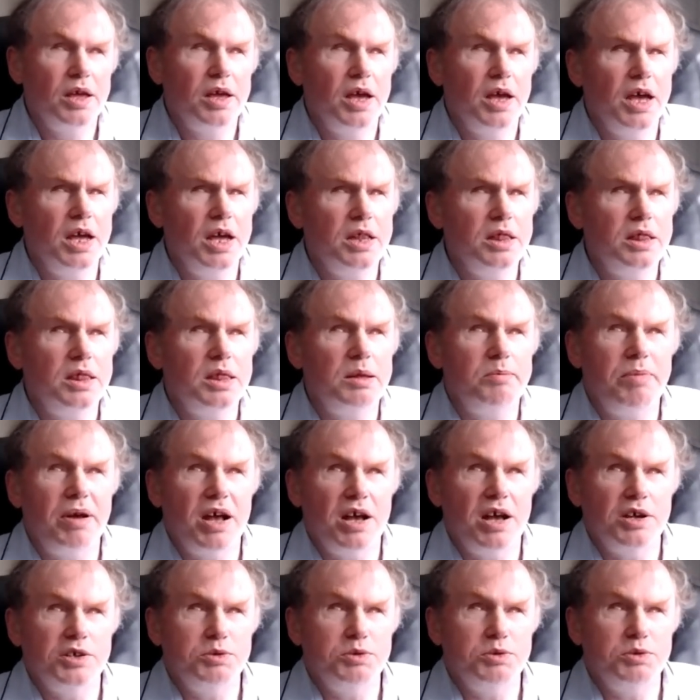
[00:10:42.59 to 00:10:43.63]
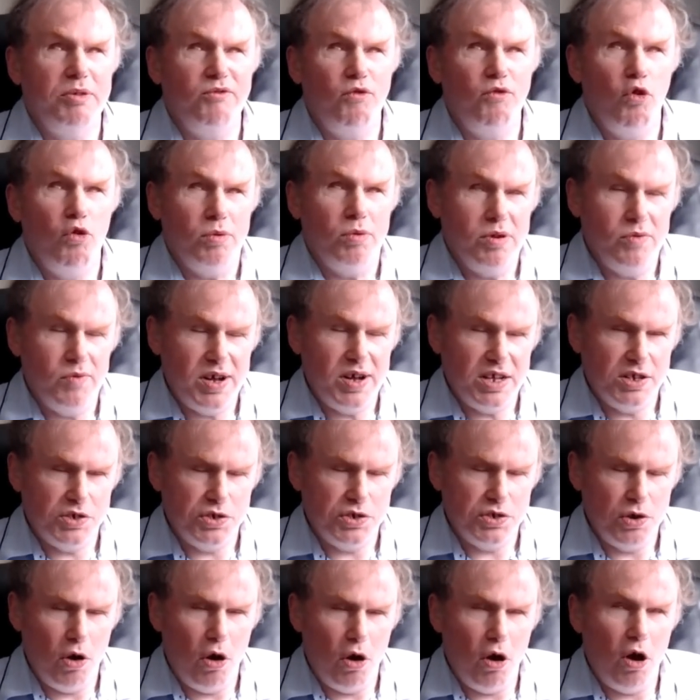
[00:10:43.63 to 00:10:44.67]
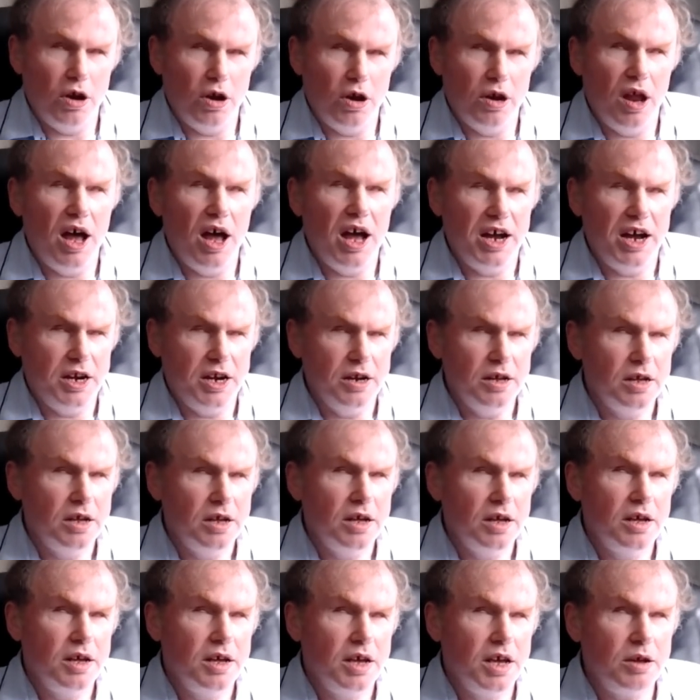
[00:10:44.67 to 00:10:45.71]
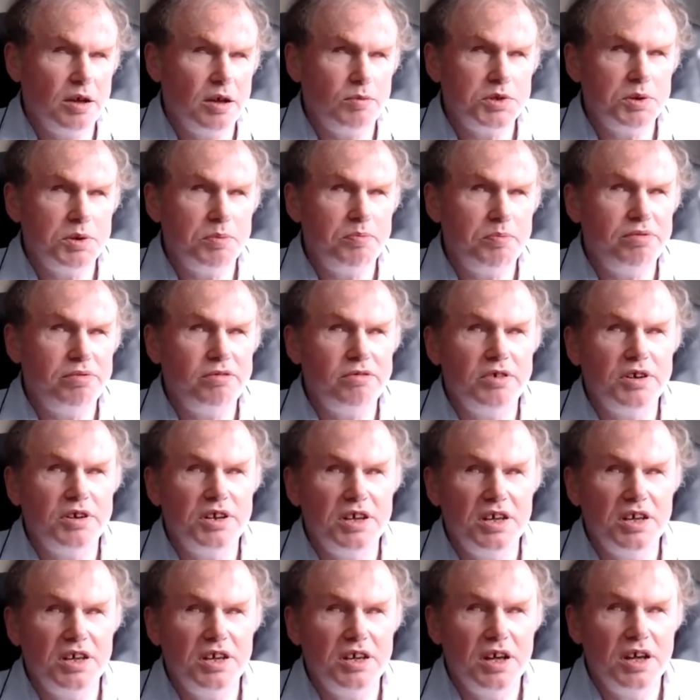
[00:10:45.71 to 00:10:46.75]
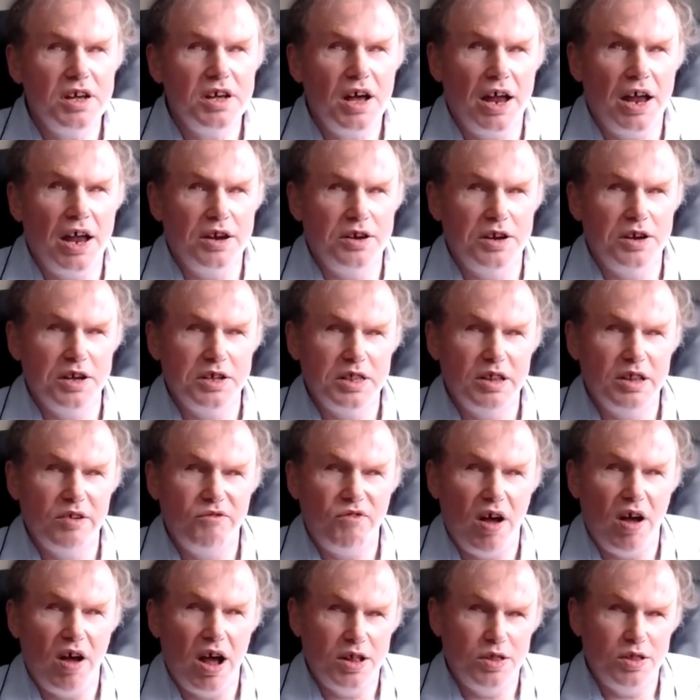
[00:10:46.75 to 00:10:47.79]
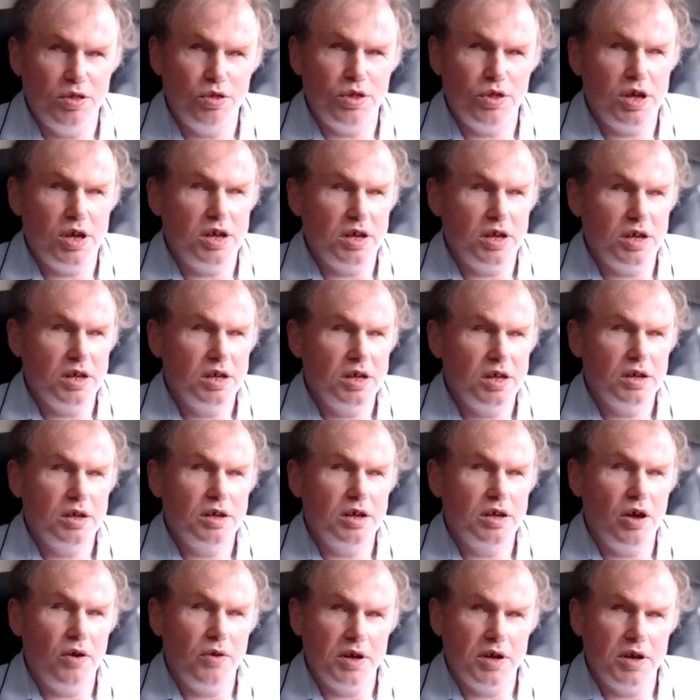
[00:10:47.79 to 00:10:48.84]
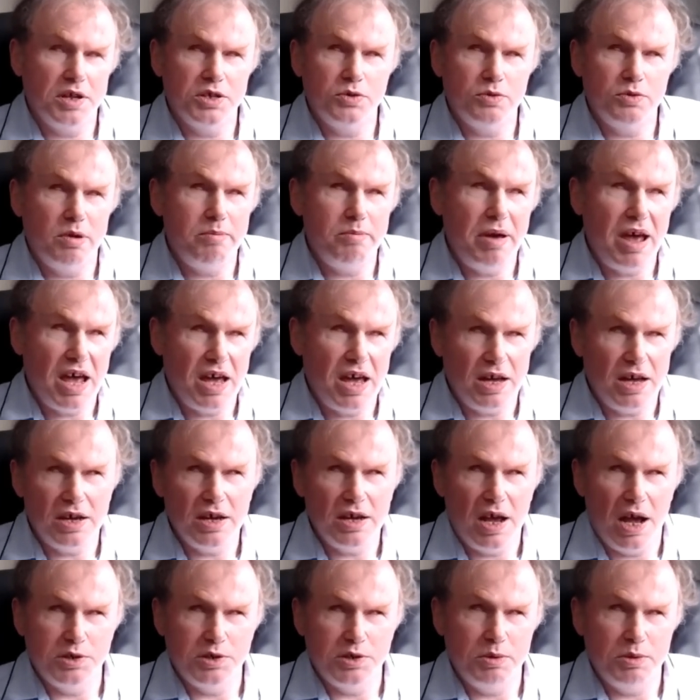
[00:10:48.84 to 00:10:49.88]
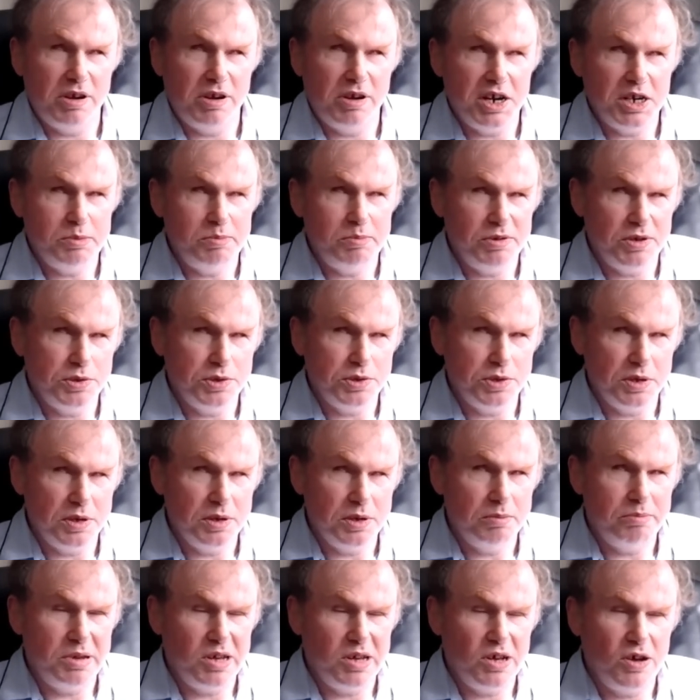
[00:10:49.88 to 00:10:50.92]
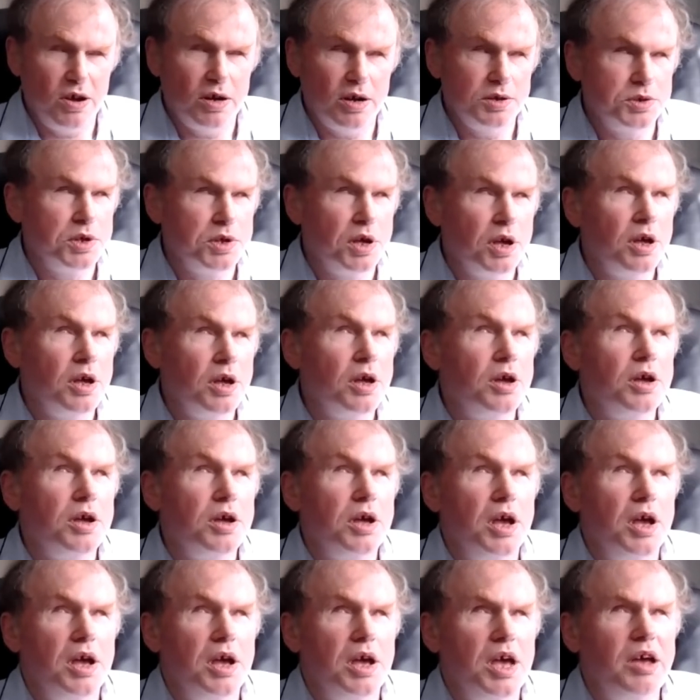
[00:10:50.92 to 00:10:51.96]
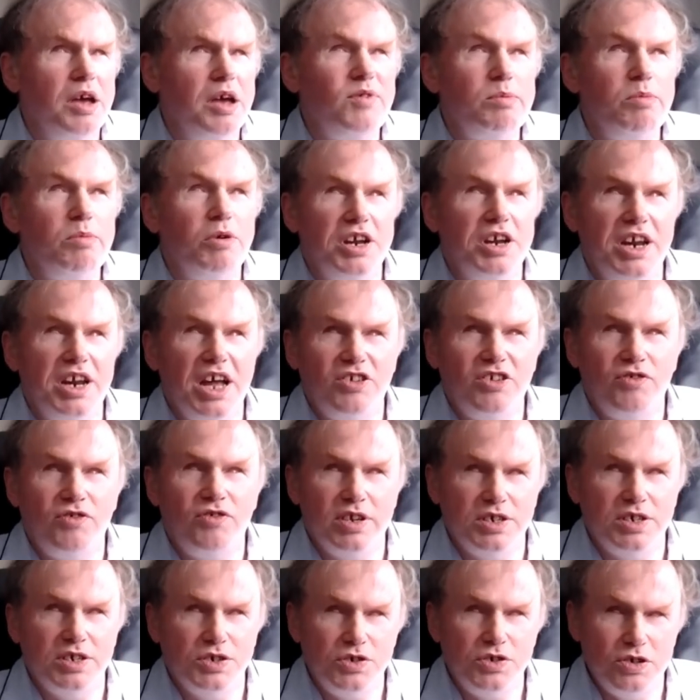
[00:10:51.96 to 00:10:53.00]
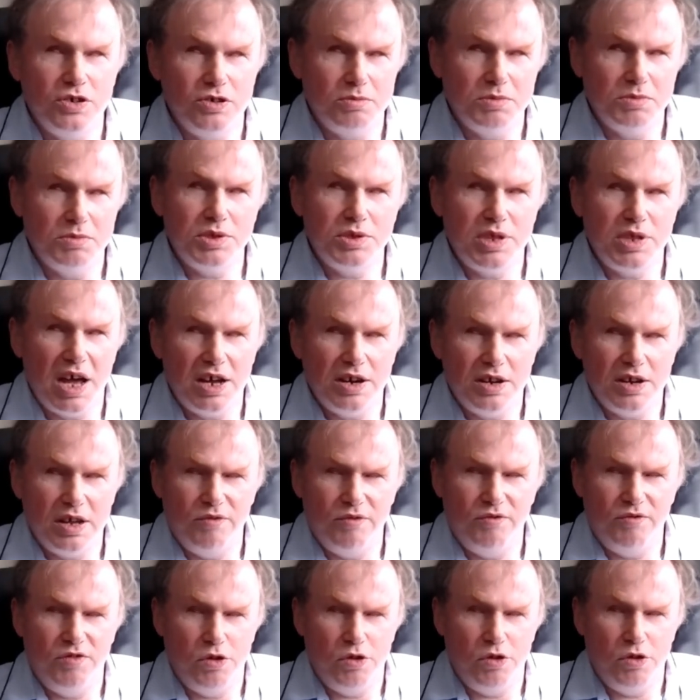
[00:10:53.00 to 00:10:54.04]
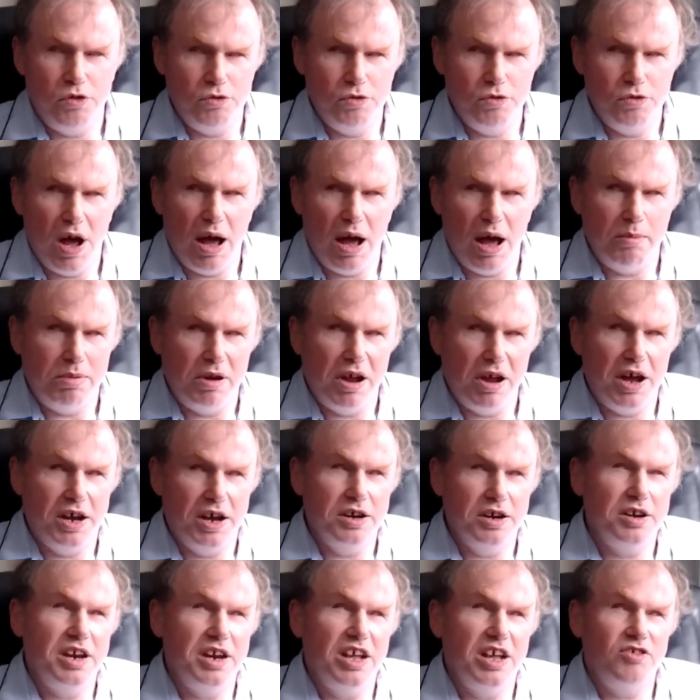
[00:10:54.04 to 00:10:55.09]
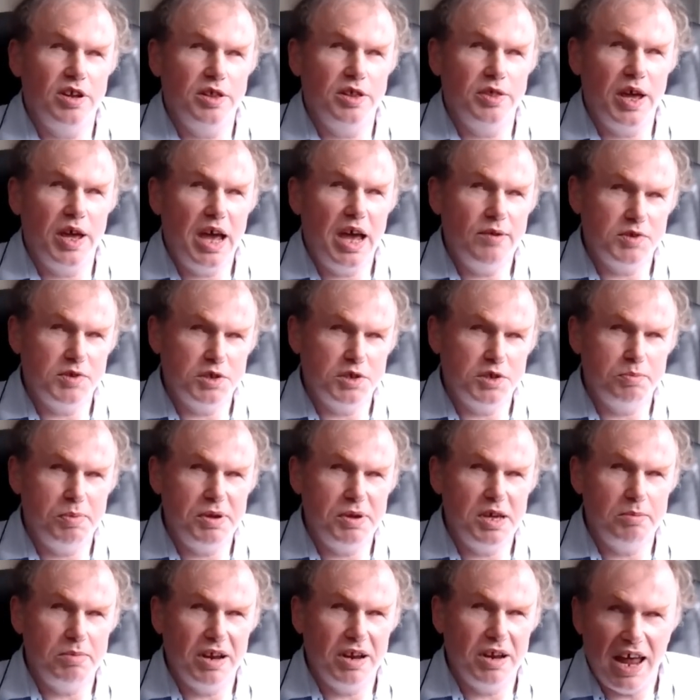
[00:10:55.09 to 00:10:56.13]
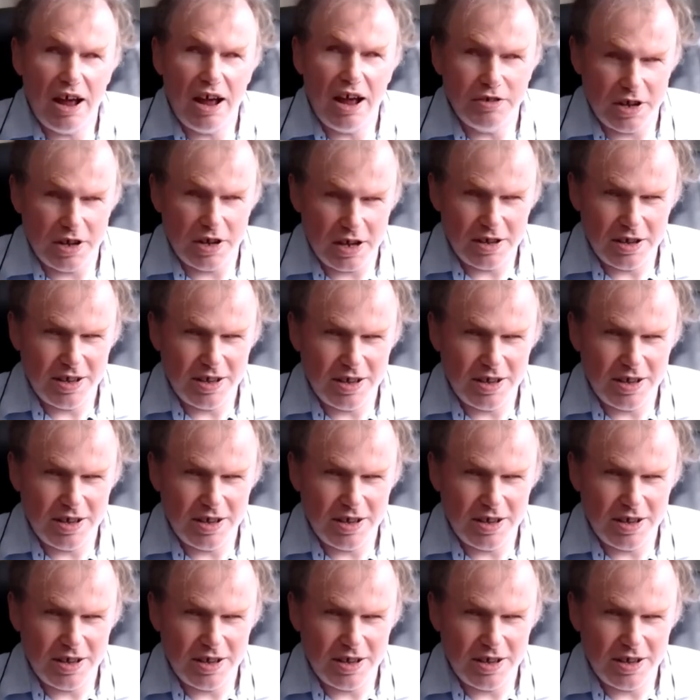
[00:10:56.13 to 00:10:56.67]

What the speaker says: In the past, before we went online, it was a pretty undignified thing going into a bank as a blind person, because everybody naturally assumes that if you are blind, naturally they have to speak a bit louder.